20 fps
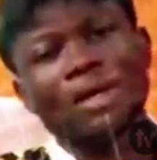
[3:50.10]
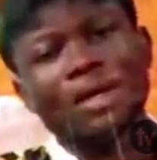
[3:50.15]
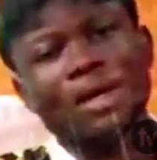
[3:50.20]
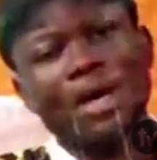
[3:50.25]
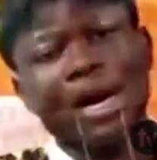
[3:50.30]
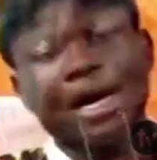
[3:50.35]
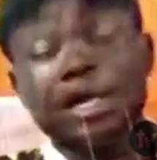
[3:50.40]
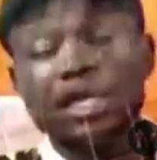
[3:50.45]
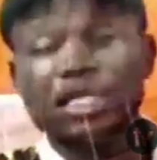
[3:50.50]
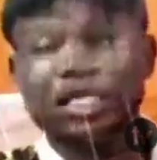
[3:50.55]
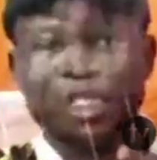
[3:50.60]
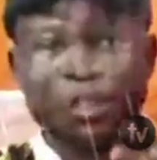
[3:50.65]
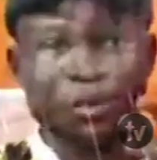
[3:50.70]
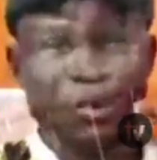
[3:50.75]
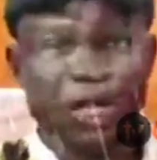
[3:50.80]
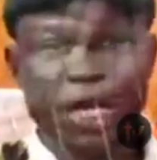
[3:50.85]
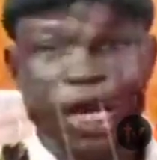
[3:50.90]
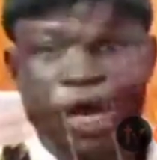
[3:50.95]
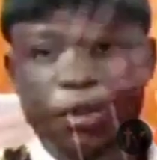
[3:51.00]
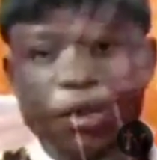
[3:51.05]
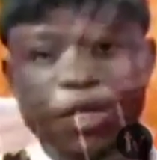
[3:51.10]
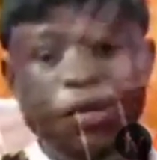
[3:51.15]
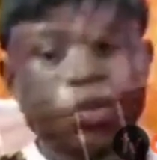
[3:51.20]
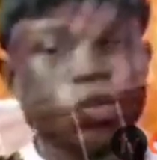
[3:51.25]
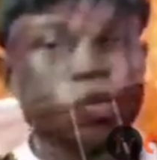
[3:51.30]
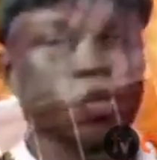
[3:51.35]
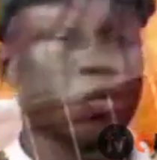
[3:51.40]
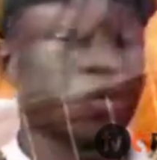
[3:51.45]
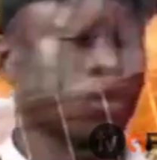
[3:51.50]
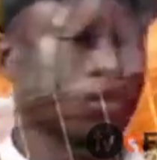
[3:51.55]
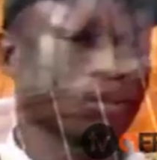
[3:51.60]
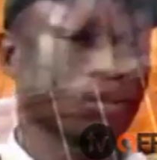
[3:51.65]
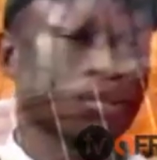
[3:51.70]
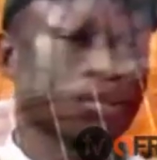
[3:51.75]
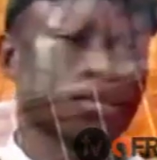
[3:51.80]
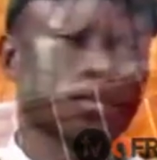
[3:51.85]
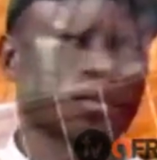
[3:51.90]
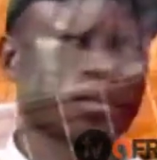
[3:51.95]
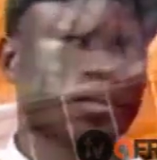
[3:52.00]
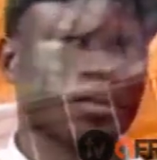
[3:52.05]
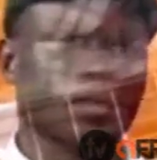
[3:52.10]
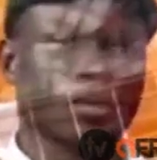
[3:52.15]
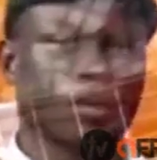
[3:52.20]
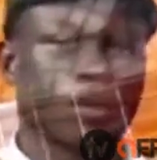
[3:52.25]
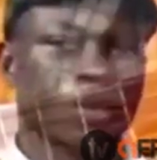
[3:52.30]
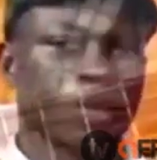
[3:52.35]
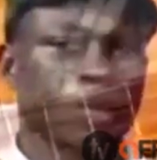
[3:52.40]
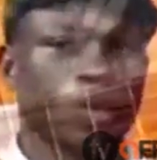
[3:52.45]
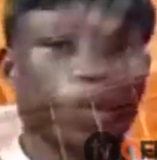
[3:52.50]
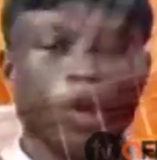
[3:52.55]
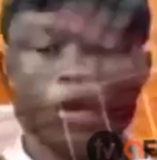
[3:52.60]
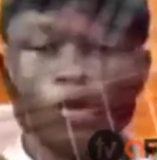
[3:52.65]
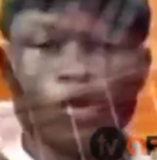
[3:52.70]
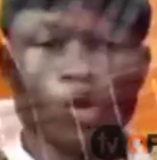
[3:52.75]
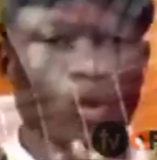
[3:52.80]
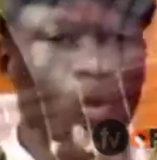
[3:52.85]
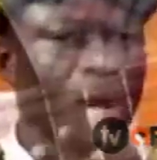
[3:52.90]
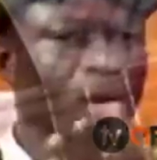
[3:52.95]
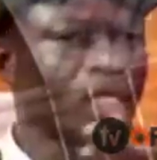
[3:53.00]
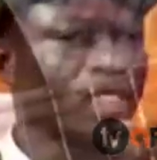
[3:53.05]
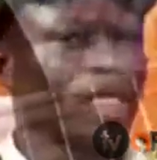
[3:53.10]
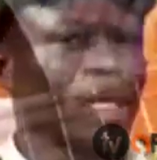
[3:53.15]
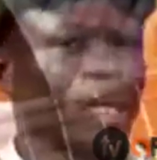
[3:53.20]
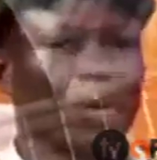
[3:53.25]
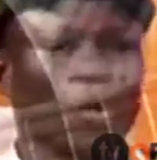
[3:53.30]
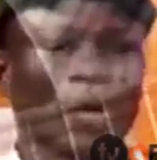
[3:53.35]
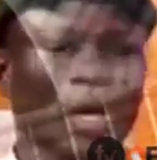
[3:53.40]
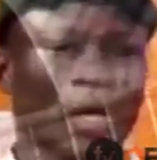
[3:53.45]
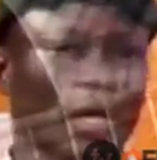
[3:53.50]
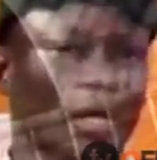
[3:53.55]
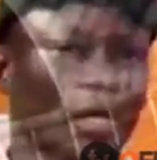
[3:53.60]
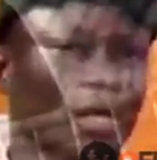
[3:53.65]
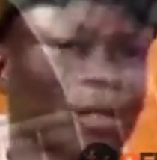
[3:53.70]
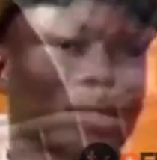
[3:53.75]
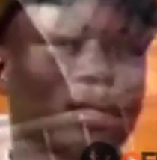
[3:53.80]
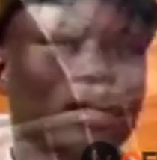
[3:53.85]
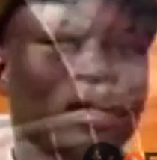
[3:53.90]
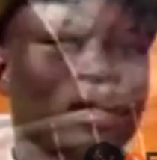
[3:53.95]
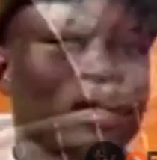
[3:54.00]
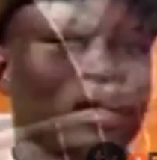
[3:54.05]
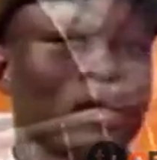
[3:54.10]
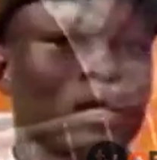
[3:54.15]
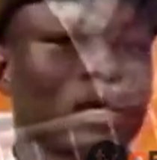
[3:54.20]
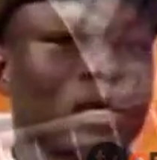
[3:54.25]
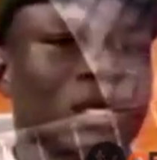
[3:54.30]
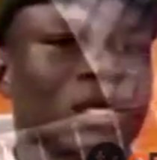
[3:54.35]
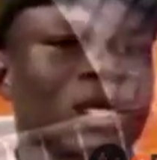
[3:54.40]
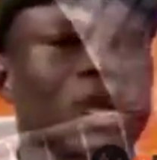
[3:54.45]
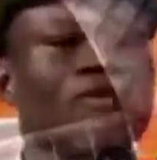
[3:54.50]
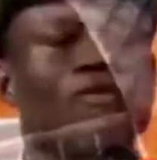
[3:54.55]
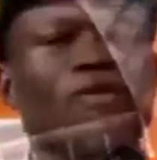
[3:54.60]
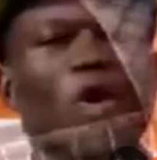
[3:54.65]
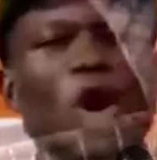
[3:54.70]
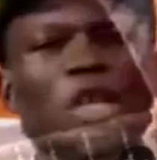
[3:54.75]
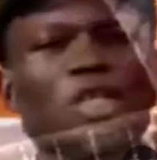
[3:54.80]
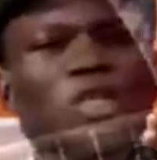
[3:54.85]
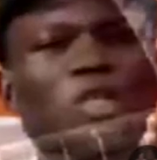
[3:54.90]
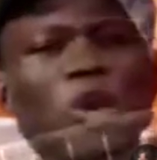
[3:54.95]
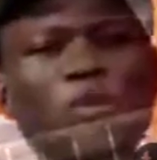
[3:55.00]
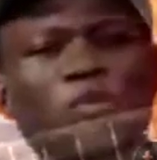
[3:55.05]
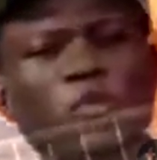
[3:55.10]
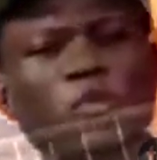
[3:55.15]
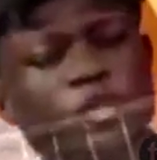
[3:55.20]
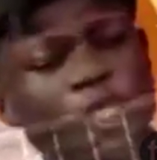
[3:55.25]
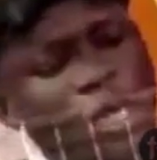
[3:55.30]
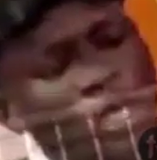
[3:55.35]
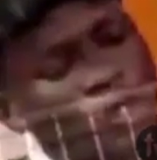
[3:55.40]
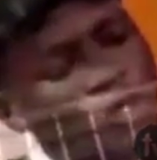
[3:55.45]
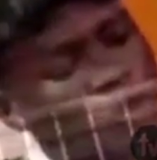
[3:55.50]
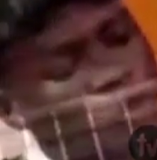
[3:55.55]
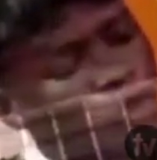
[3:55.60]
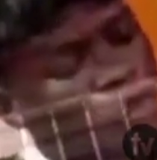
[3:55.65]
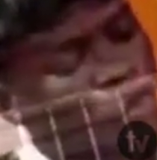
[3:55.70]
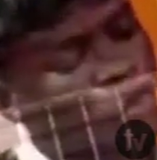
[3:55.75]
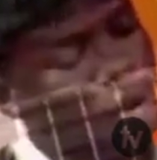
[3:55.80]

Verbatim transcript: and it is becoming true. When you went away, the voice of today stood